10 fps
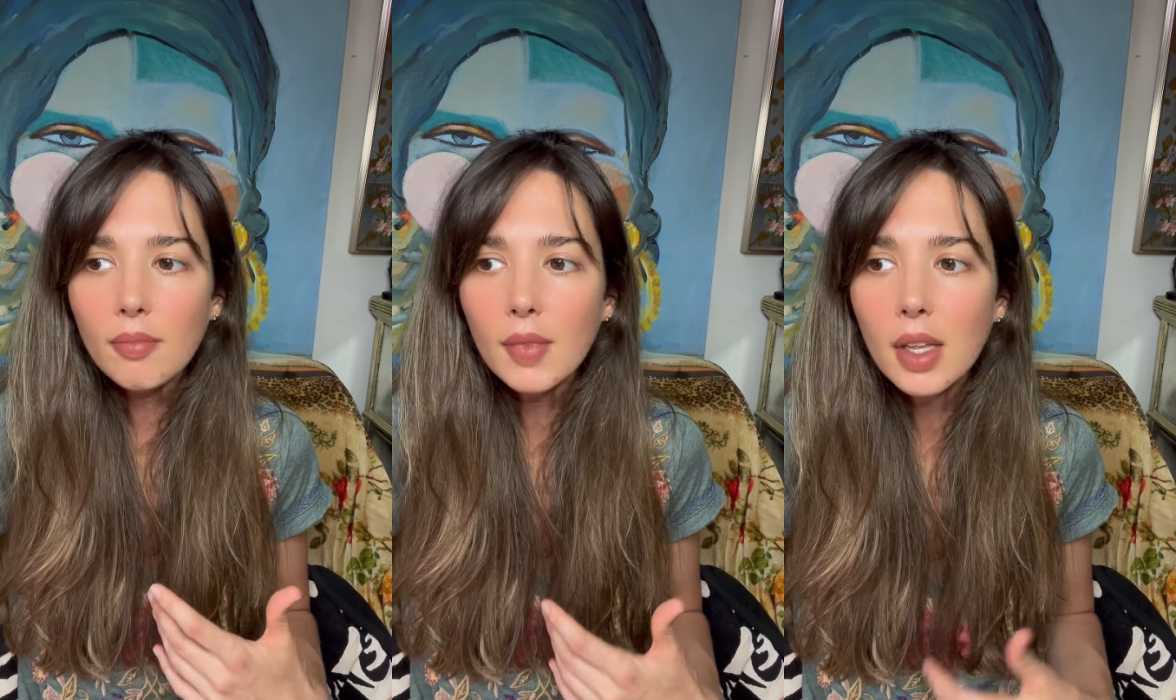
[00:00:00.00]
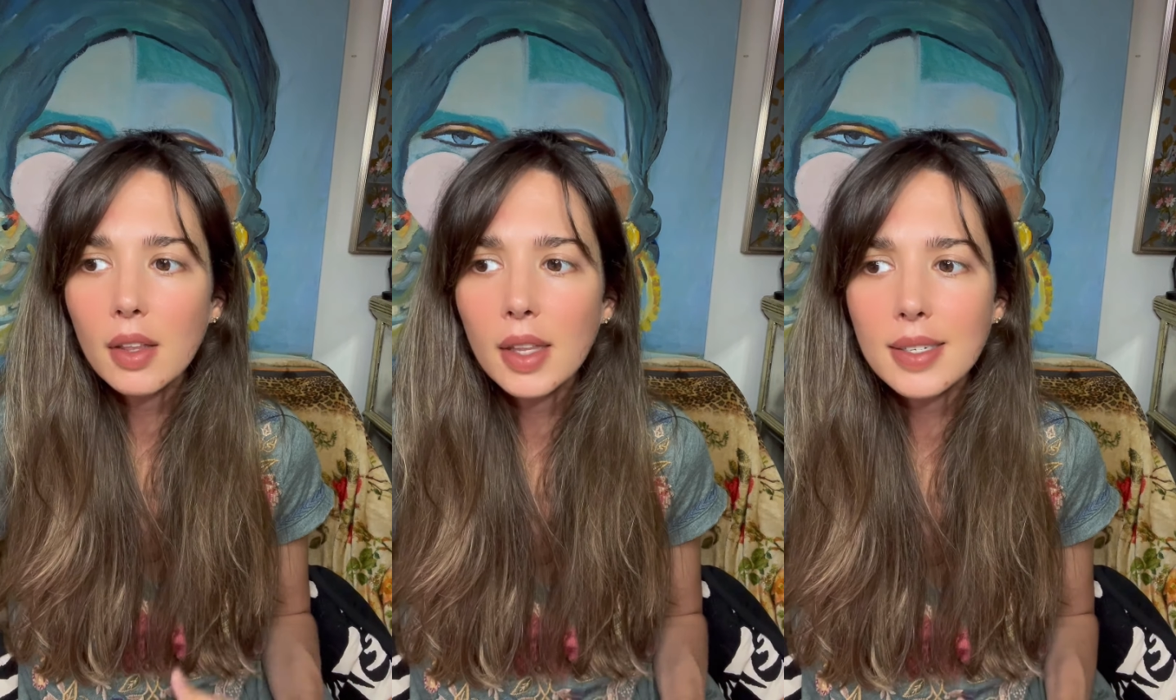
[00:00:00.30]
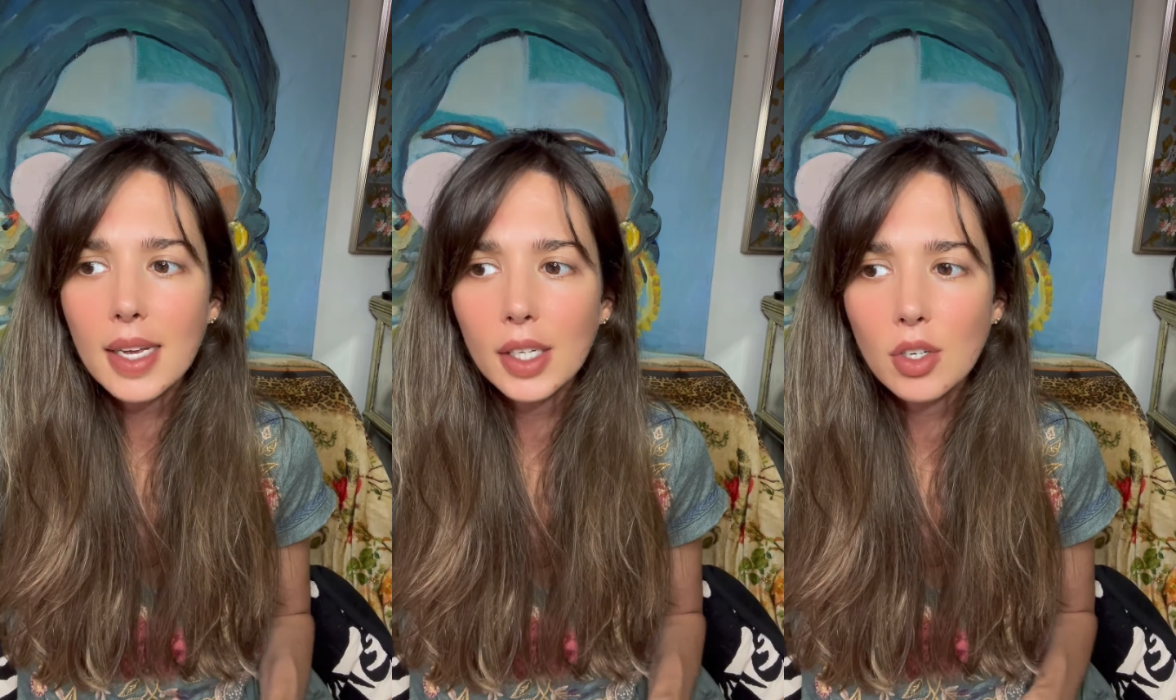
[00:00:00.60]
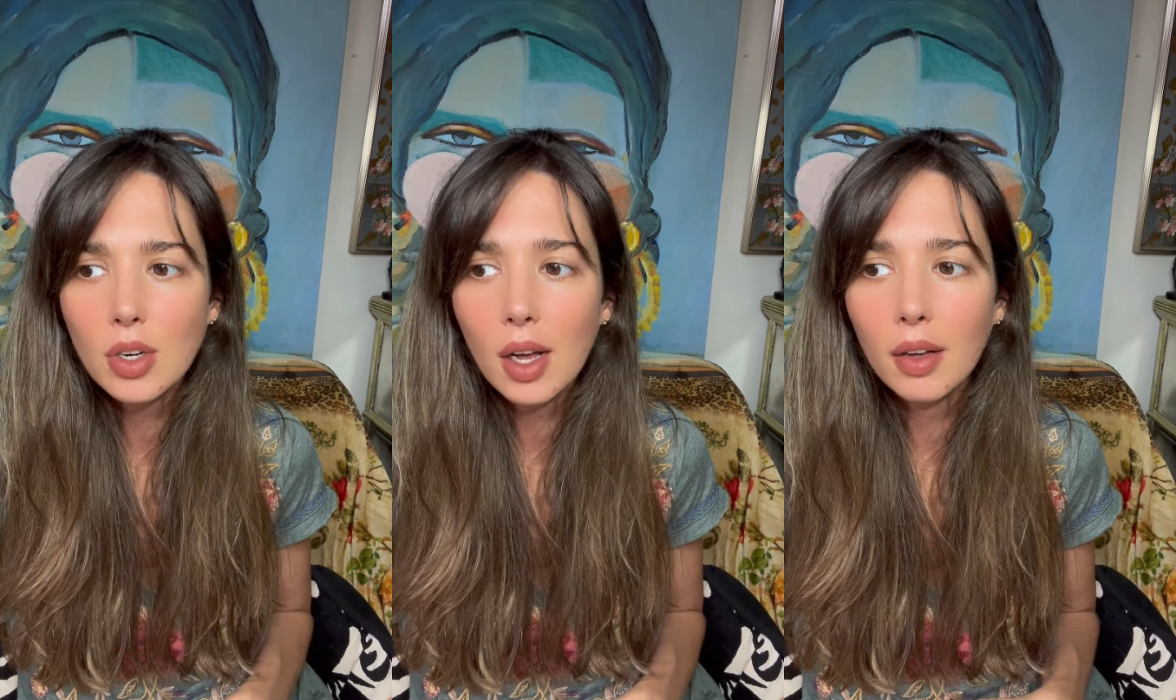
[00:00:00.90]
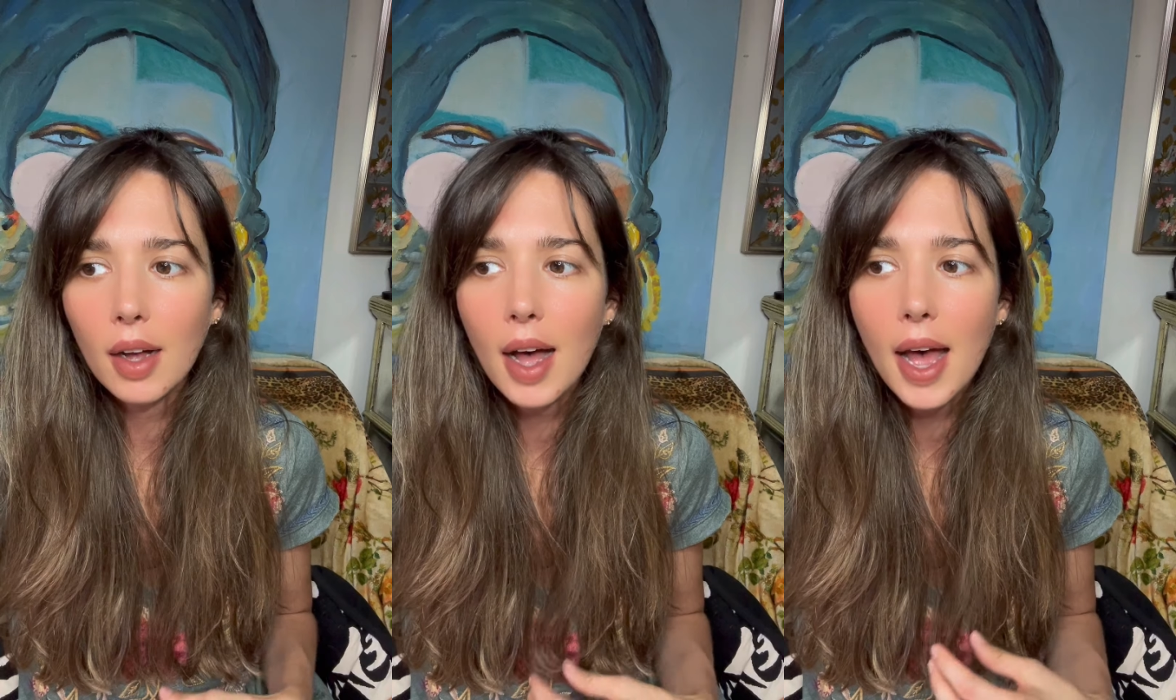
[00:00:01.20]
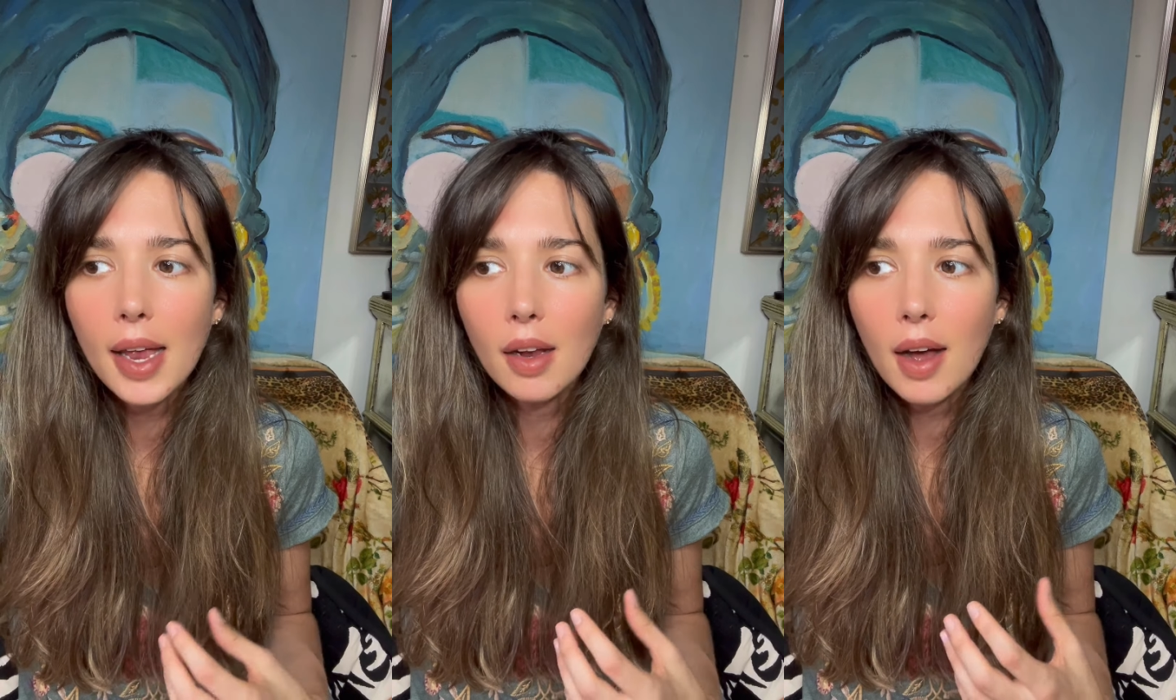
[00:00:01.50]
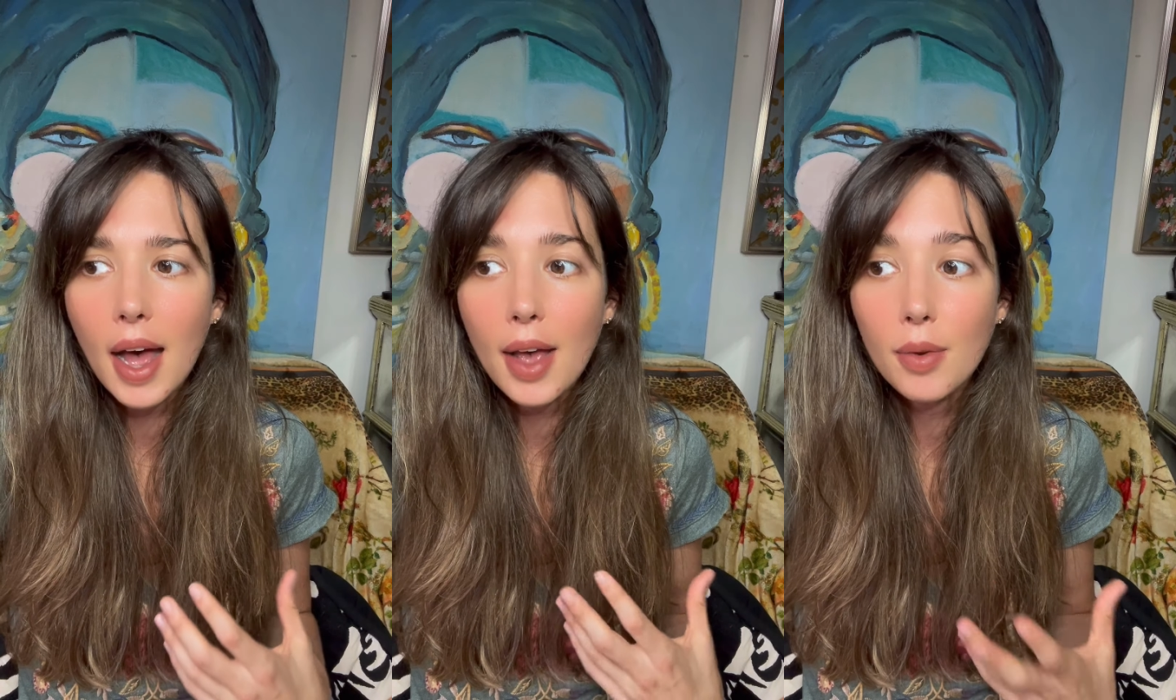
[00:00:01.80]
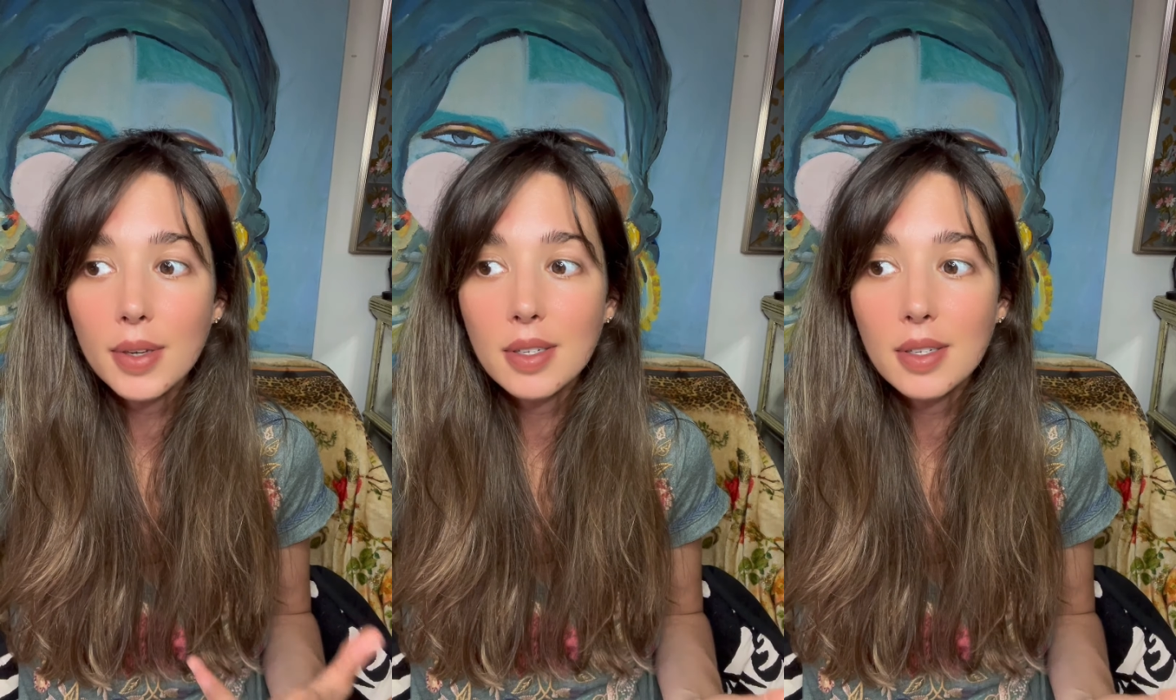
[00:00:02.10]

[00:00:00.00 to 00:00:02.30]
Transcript: The second chakra, I, I always